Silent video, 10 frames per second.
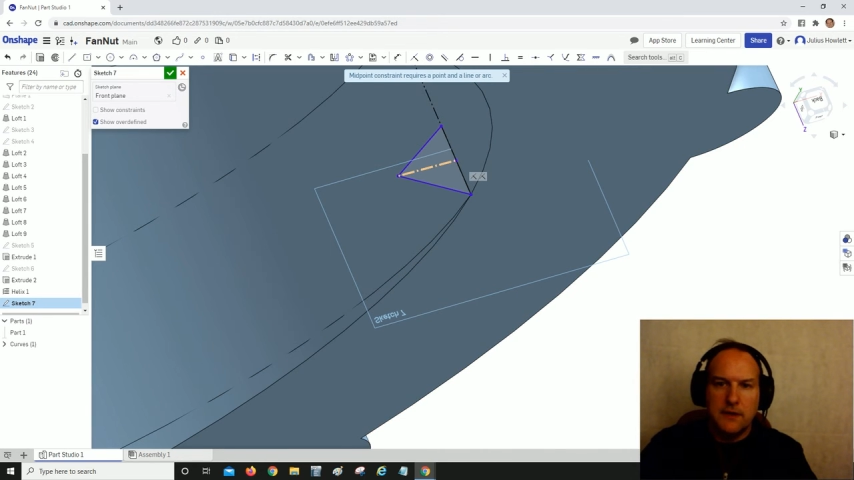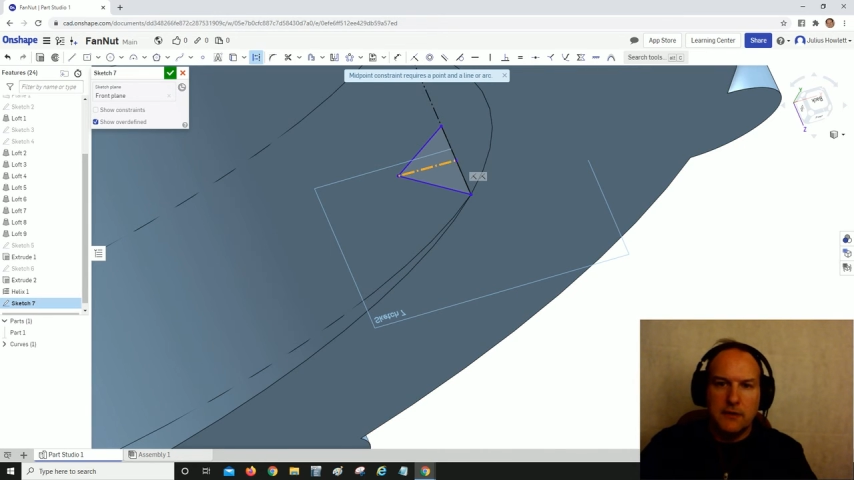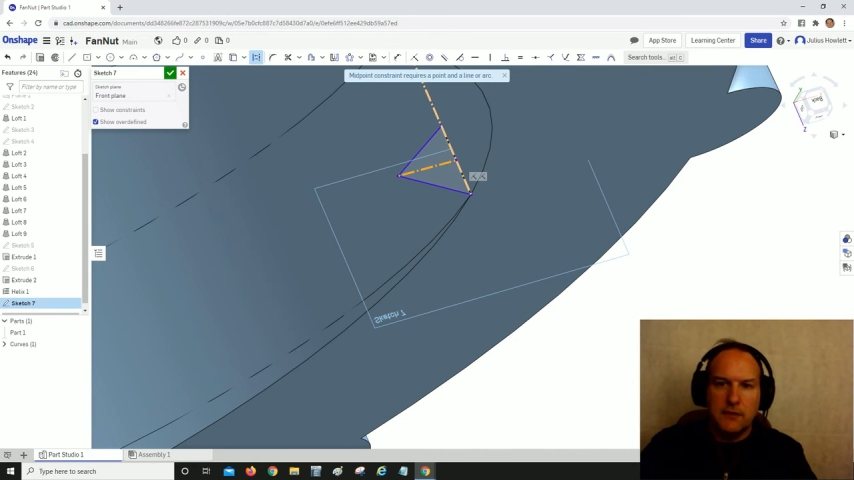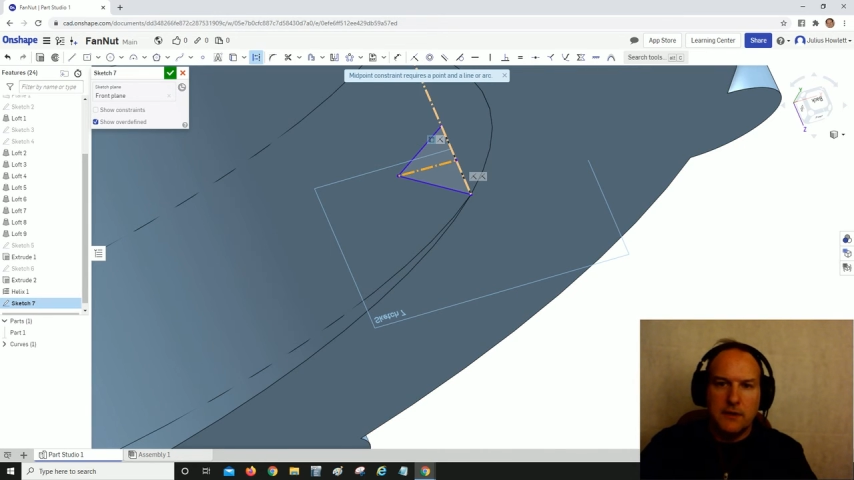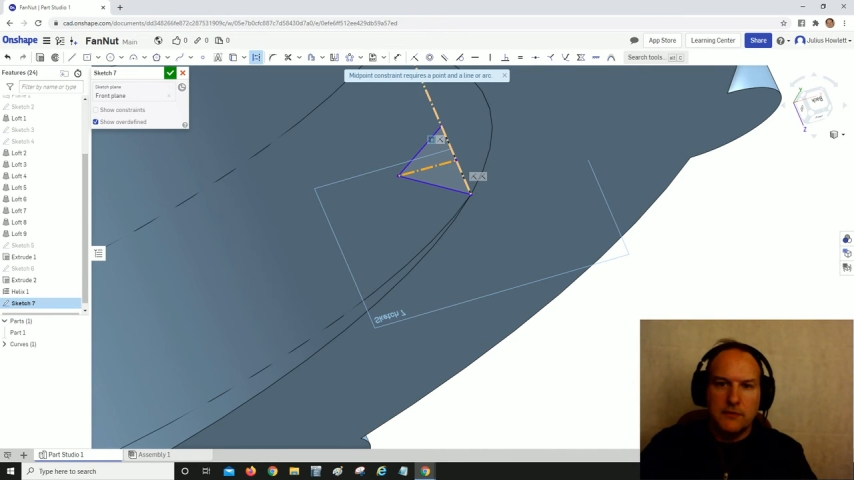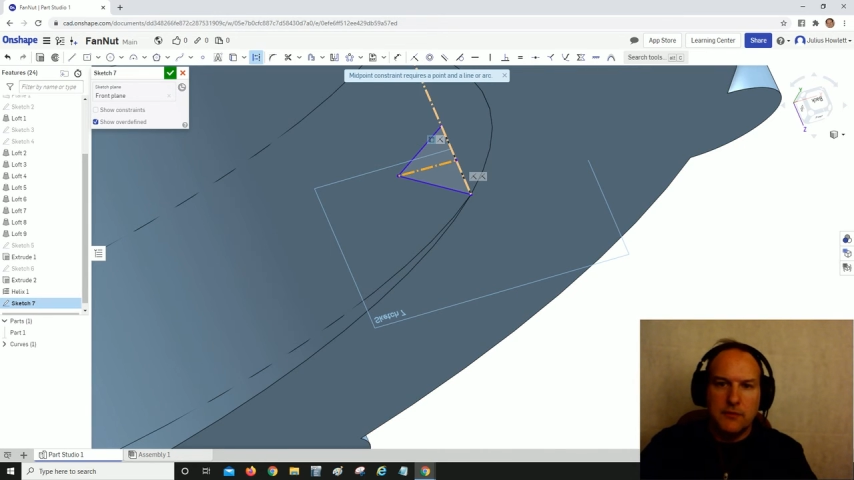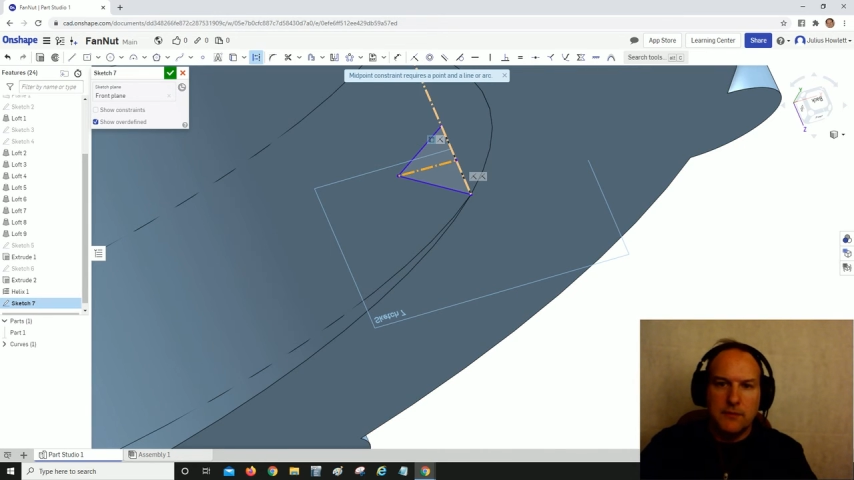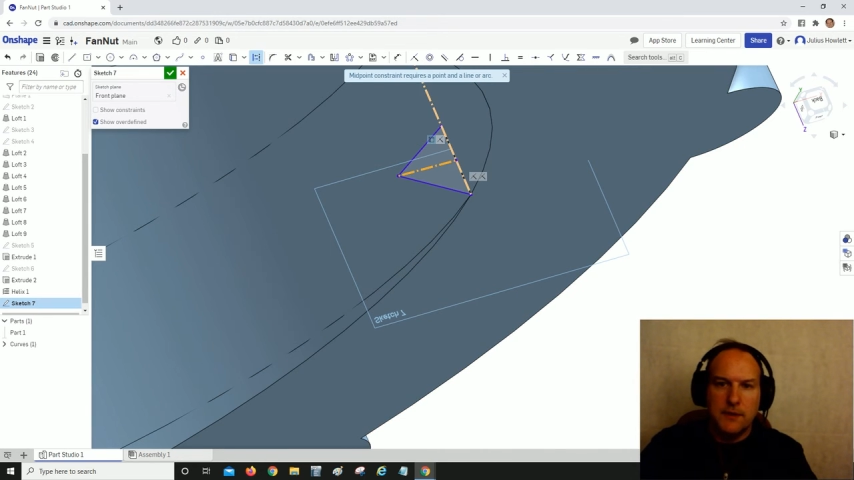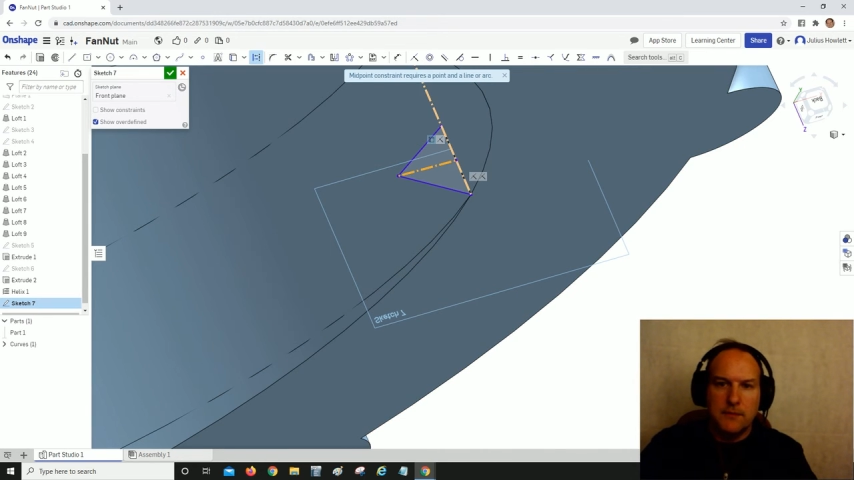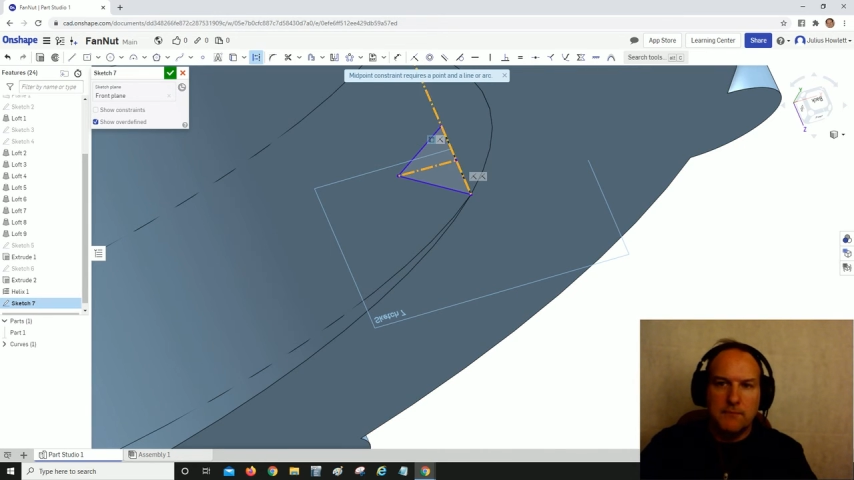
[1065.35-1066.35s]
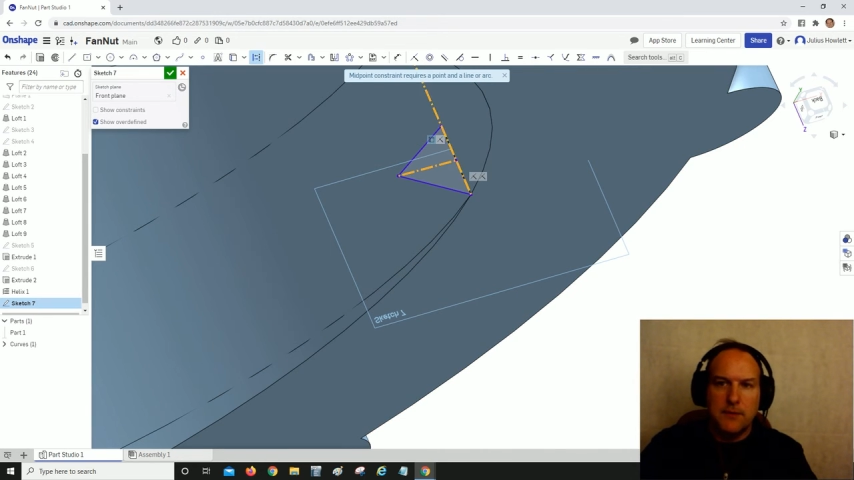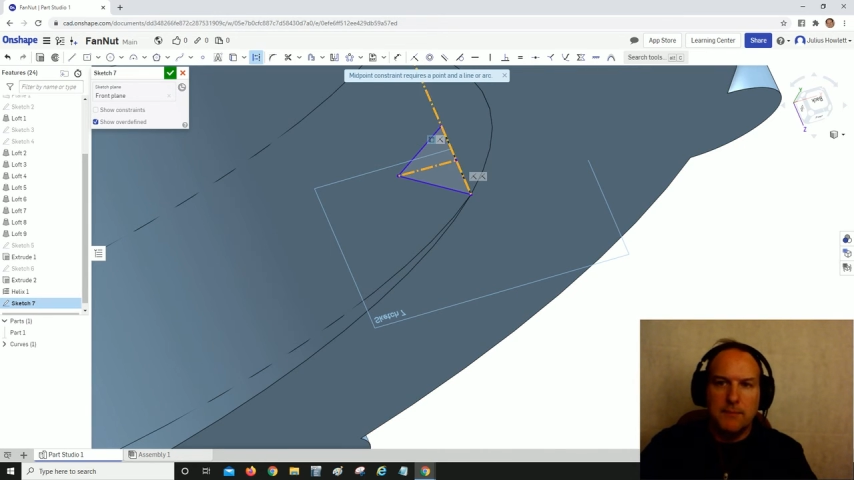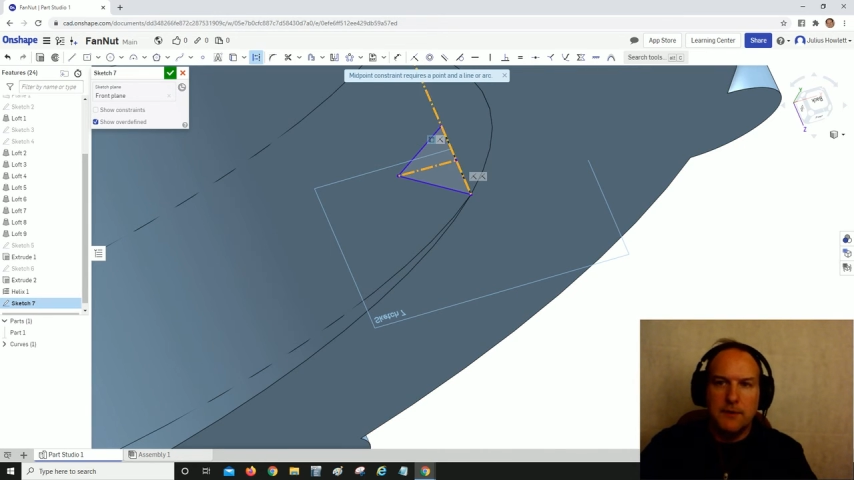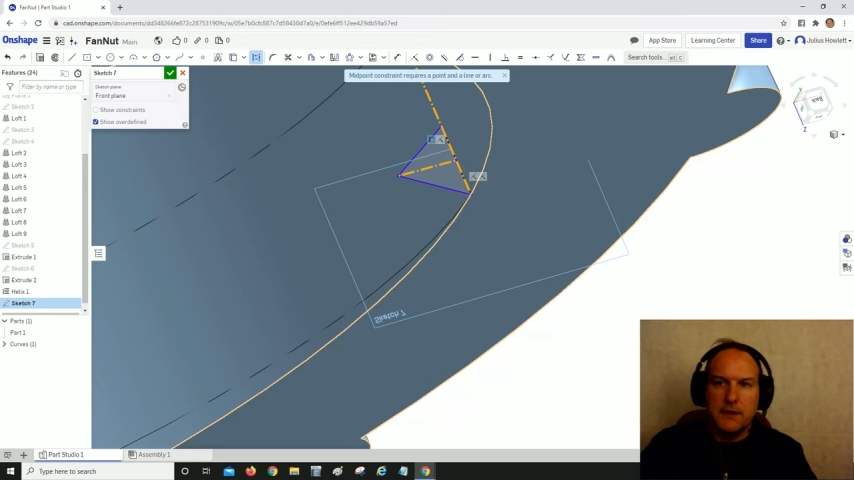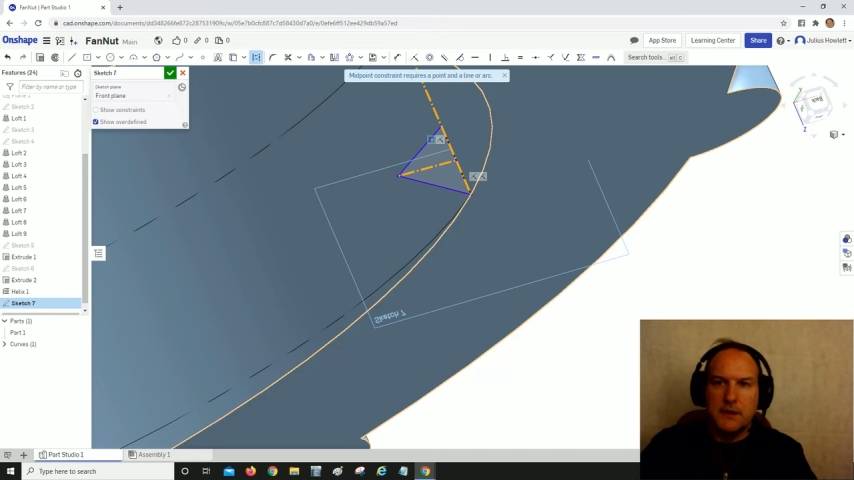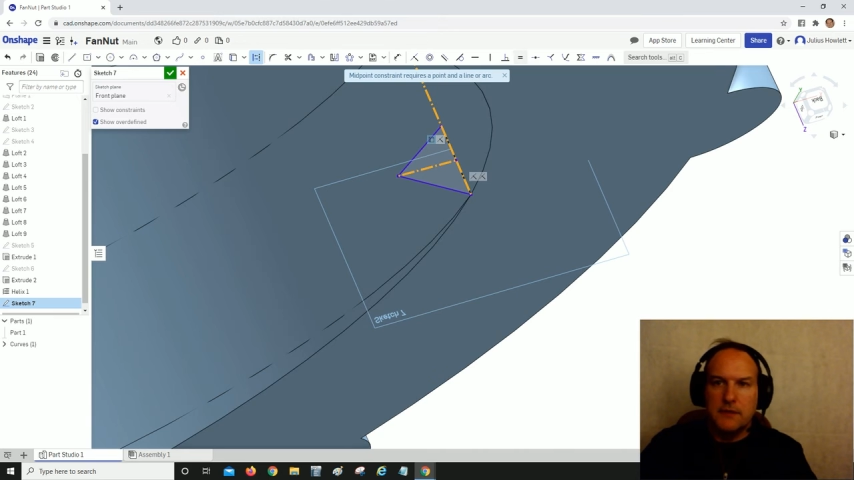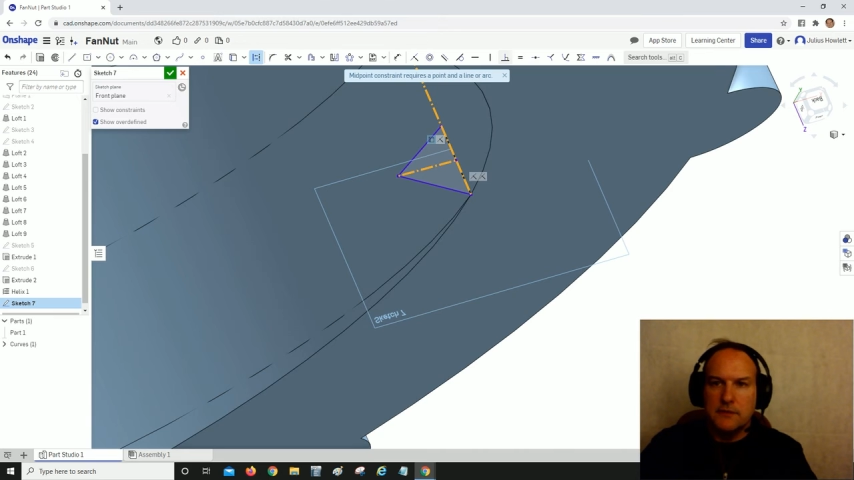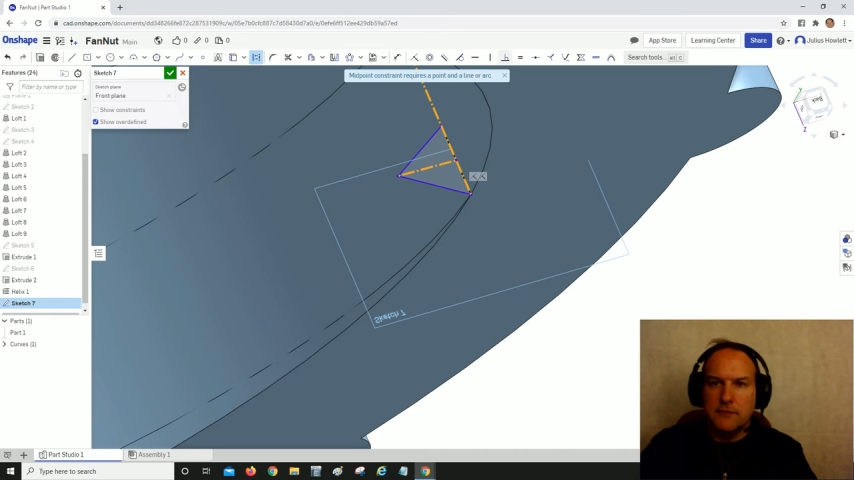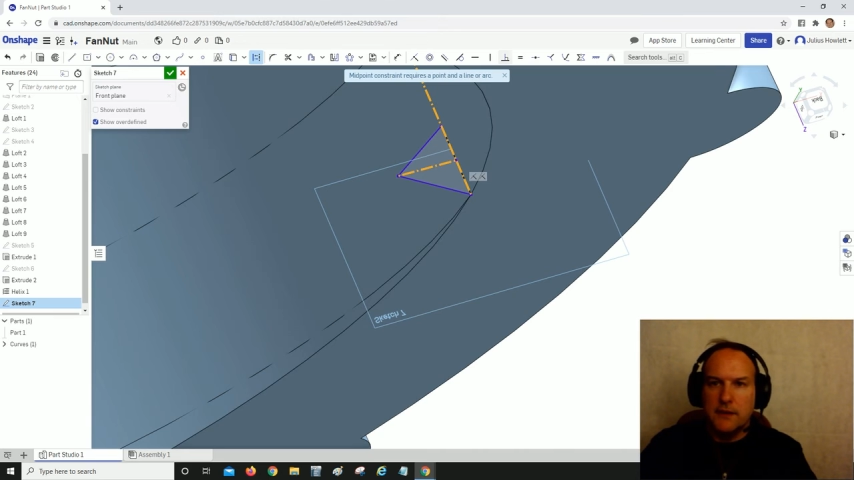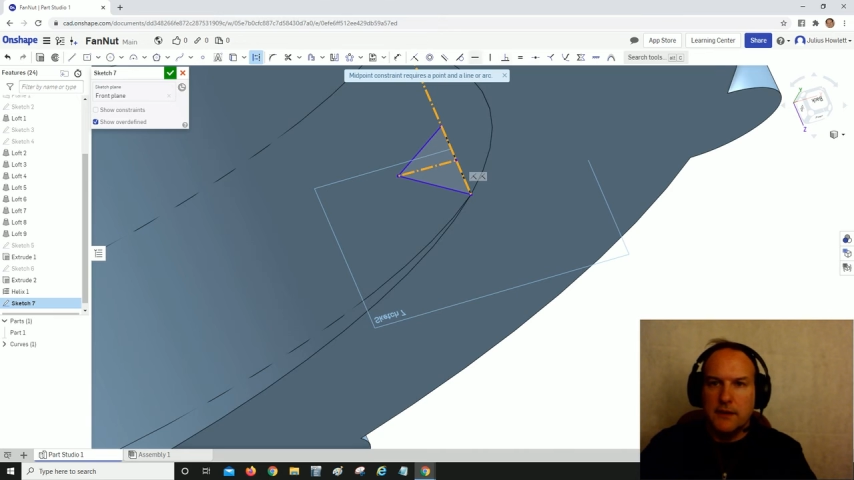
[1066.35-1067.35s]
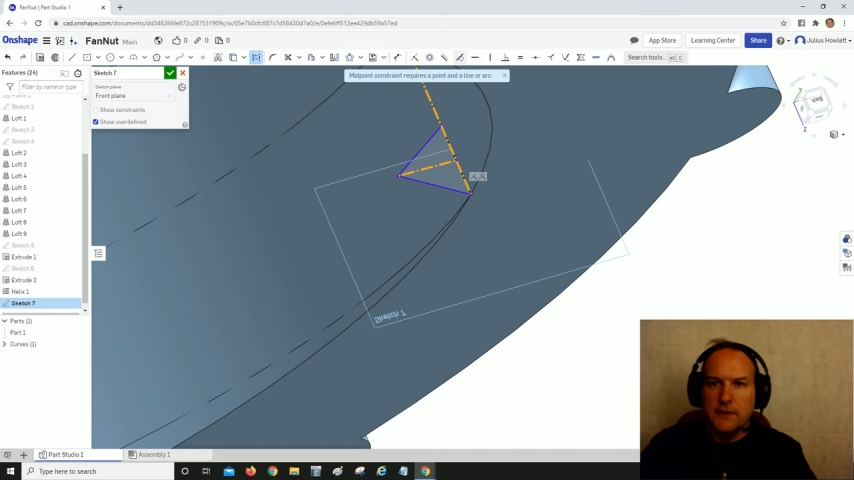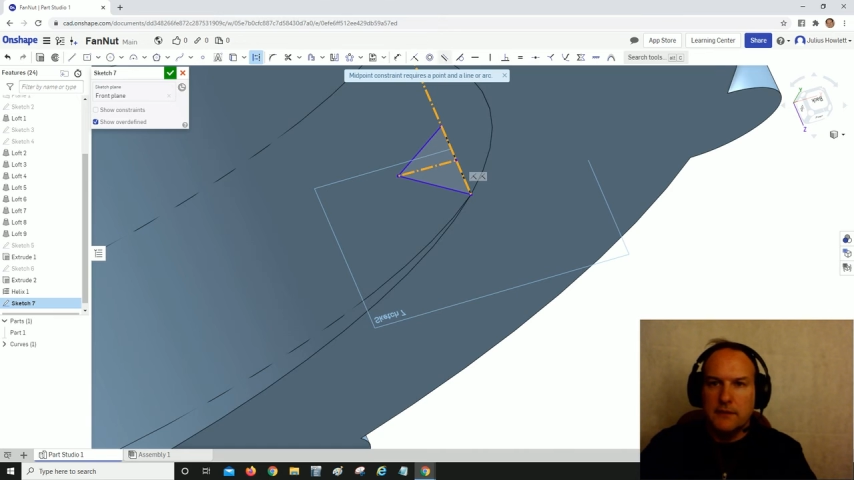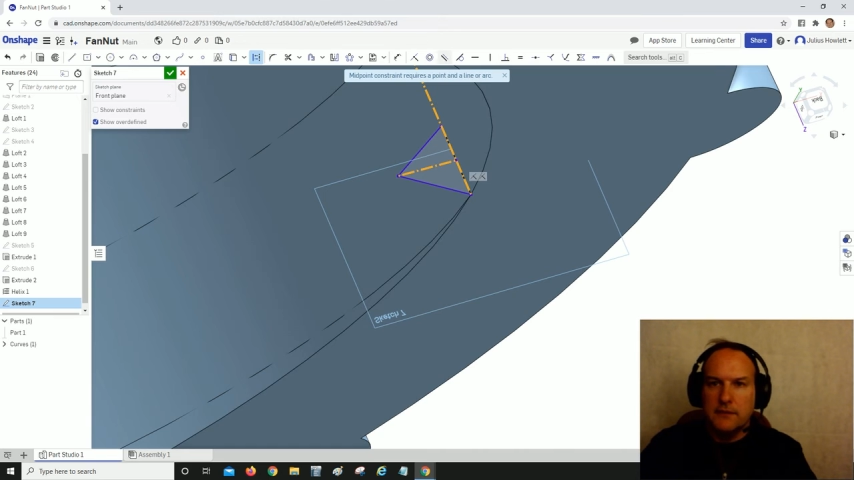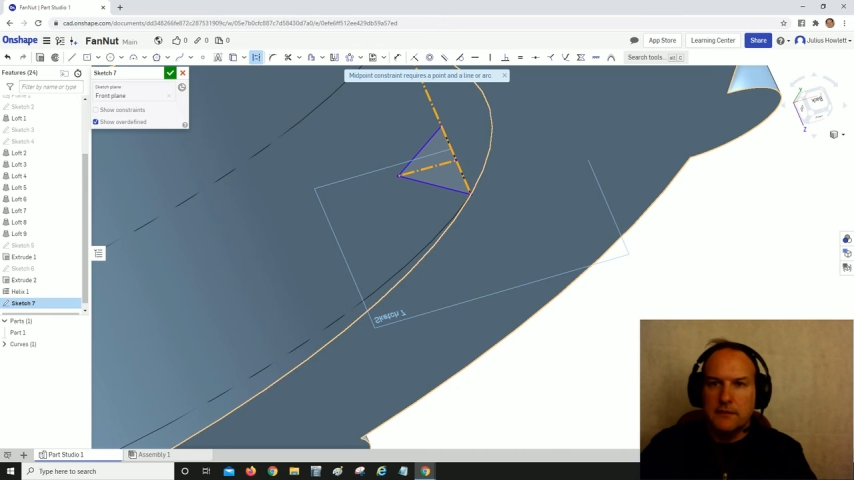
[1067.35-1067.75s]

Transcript: now I also want to make them perpendicular to one another.